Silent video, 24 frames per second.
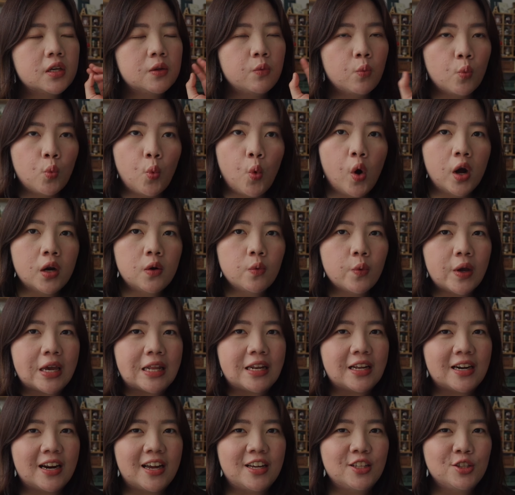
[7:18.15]
one way
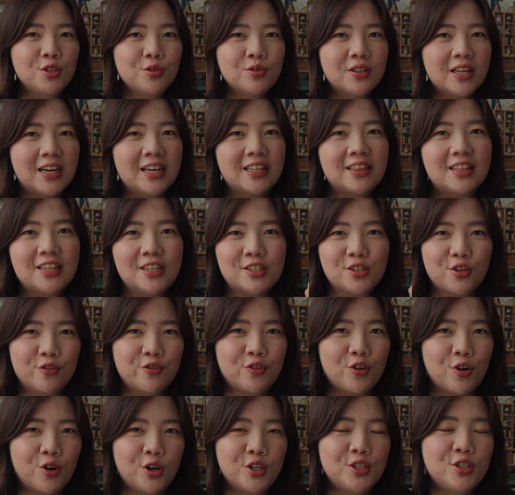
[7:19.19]
that I do that is,
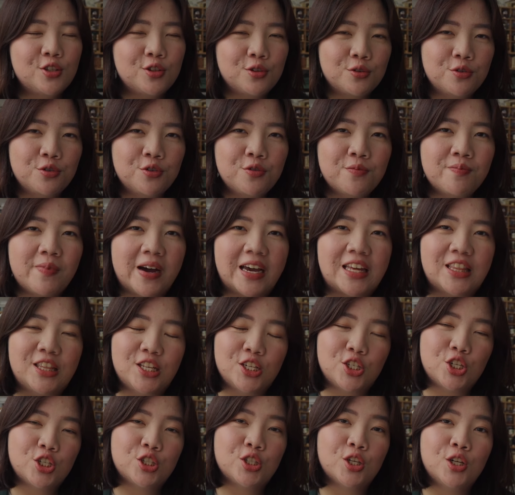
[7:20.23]
of course, through my
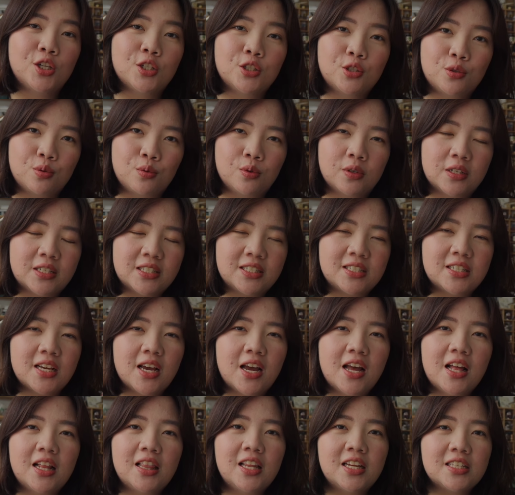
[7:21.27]
digital tools.
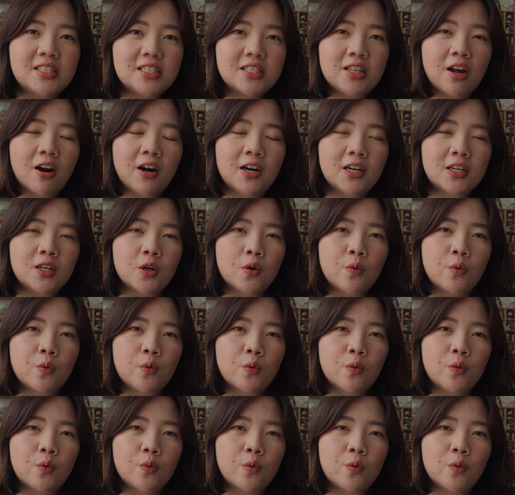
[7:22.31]
Let's start